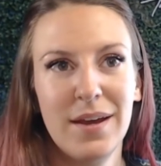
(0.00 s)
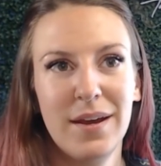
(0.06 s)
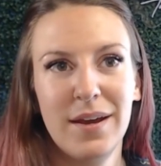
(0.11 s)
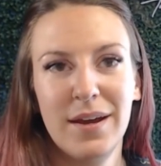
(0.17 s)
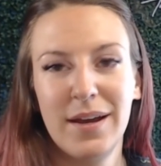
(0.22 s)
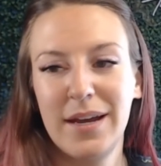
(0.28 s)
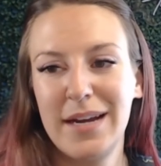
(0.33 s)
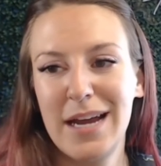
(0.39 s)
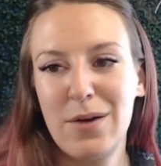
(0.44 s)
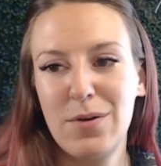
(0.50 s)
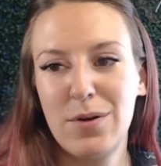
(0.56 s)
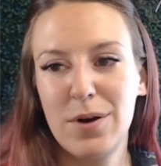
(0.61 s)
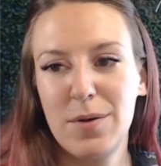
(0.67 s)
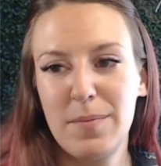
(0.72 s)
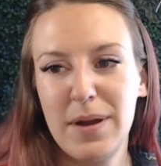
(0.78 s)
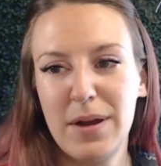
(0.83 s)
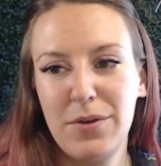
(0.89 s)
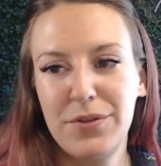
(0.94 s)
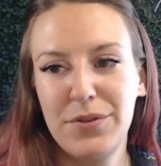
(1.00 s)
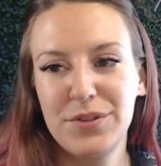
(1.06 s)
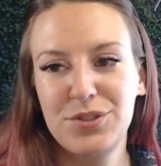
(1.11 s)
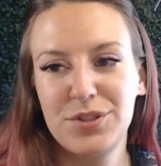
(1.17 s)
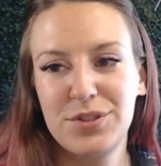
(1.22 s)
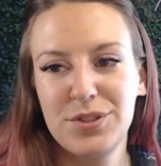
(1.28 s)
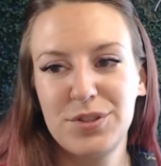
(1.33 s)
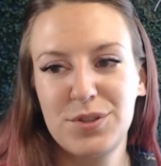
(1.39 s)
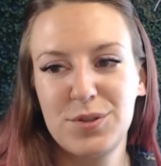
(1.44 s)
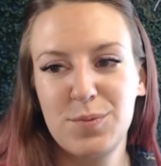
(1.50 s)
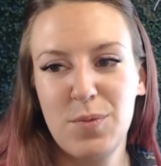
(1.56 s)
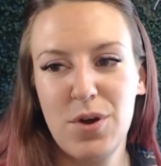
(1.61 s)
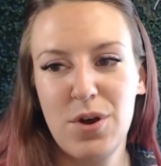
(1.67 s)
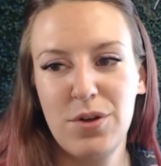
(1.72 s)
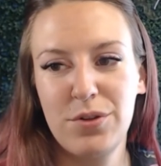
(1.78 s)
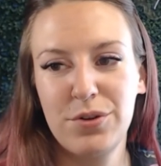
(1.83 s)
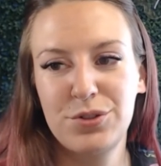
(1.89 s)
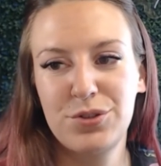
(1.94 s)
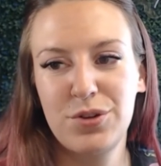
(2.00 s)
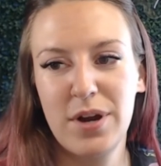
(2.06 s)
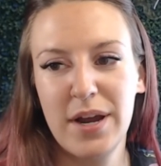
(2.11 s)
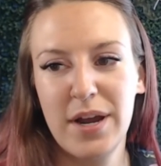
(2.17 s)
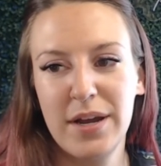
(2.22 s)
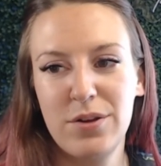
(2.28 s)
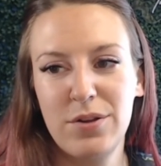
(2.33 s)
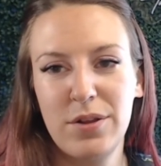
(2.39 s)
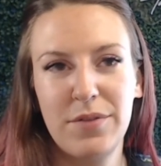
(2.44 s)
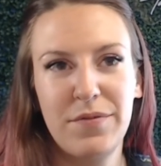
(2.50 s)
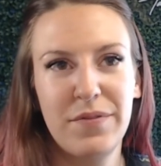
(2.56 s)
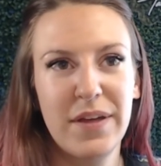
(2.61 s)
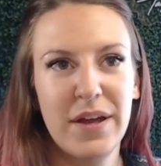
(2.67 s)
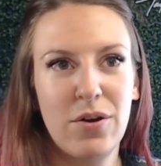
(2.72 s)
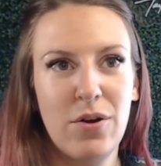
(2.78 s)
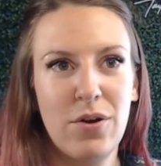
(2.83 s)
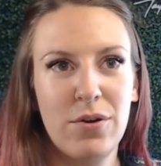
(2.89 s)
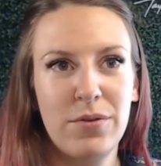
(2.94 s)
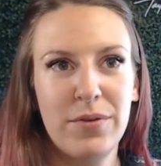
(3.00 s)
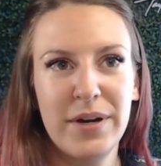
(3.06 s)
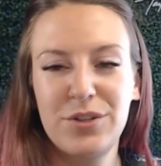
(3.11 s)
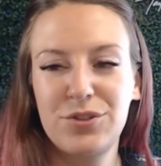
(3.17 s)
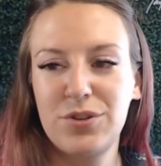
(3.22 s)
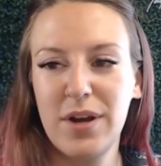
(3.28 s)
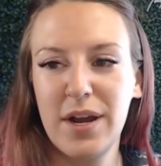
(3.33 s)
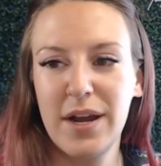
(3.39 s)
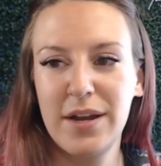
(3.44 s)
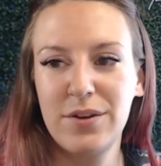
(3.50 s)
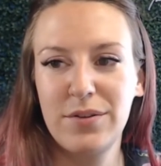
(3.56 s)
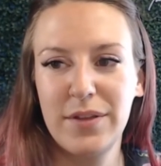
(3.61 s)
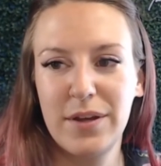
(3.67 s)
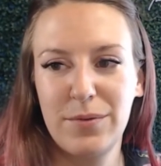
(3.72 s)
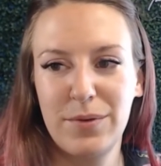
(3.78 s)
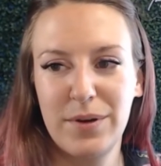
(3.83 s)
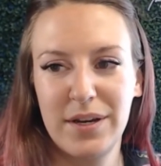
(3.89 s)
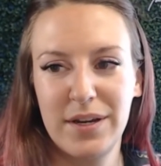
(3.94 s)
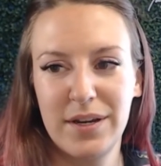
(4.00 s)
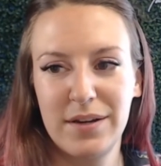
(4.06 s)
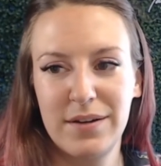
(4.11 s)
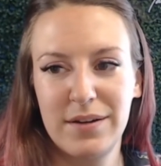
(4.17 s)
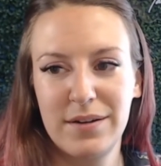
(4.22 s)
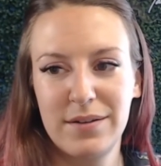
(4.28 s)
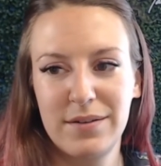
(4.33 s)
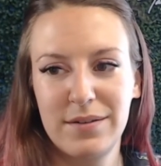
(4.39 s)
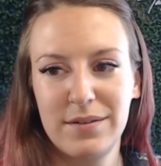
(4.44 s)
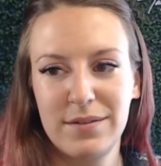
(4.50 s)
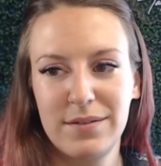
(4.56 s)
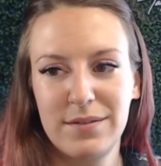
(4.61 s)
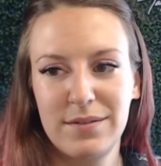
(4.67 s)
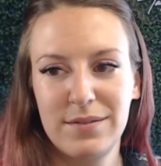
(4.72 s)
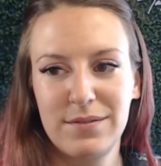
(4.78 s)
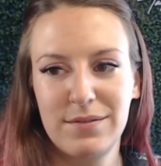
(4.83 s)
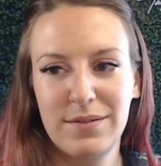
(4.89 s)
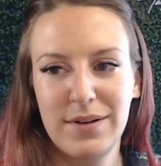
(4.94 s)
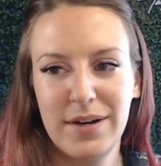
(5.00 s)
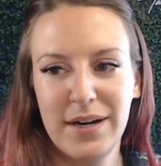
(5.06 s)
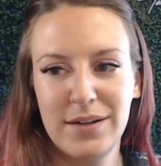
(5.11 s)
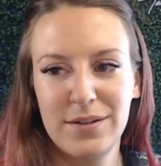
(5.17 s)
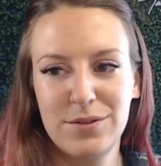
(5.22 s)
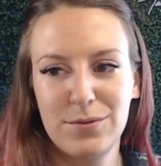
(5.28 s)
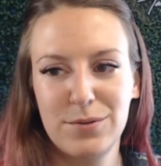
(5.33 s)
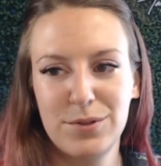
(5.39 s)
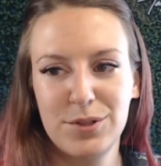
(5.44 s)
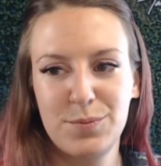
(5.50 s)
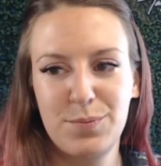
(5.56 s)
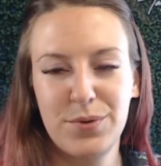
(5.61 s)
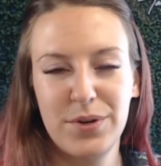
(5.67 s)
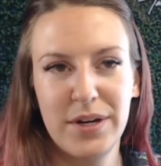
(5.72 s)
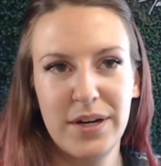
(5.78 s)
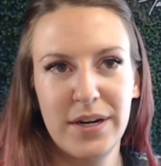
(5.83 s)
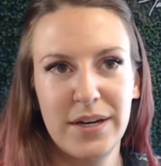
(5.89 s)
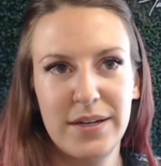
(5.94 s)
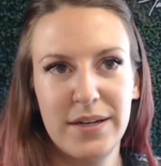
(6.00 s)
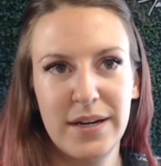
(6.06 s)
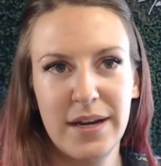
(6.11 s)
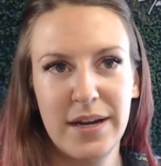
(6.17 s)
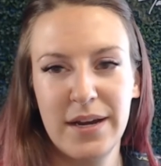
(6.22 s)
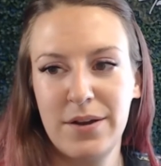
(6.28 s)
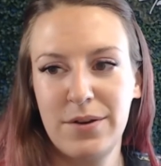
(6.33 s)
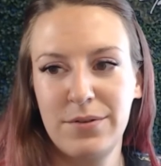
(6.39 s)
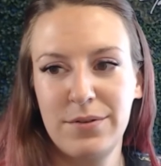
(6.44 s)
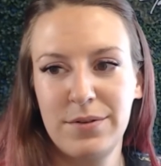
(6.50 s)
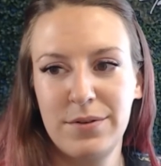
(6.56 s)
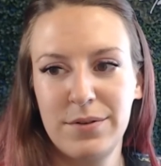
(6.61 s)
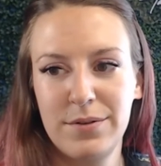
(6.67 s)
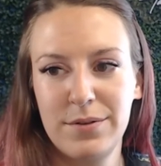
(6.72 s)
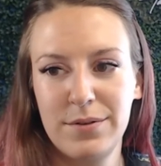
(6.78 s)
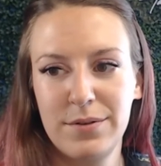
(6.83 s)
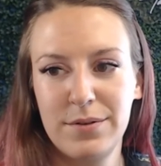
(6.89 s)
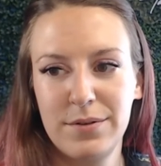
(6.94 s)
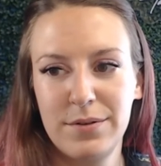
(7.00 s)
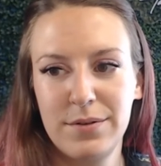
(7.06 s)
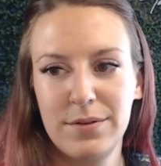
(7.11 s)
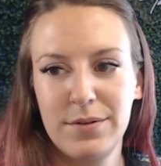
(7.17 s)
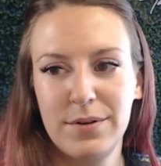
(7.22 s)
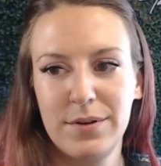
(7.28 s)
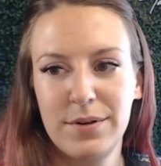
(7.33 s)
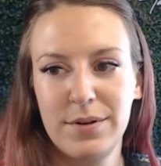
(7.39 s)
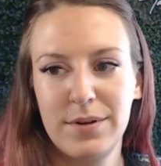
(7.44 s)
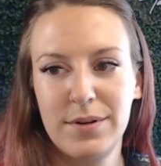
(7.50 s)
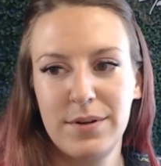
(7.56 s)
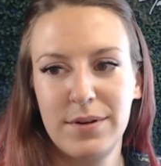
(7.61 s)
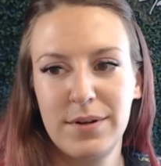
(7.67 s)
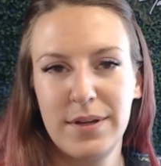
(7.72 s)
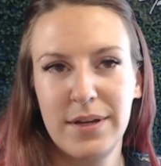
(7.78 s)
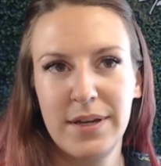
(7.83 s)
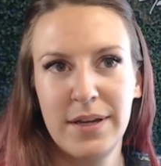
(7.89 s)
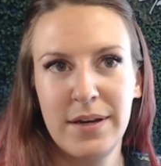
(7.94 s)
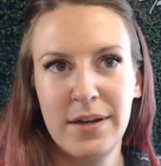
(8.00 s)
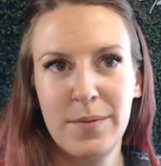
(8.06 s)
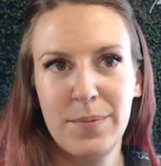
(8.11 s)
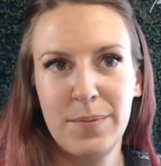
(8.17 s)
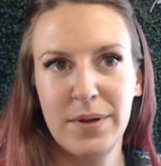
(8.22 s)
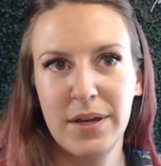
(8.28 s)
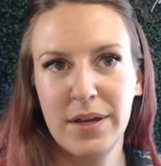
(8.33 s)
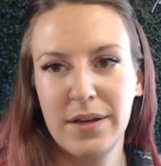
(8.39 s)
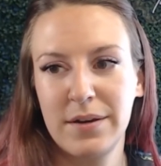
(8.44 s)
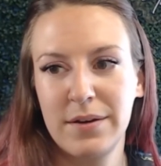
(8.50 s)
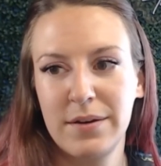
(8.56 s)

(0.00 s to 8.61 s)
And now her mouth is just a smaller triangle of that already triangle that we did. Right? So we're just bringing it down and up again.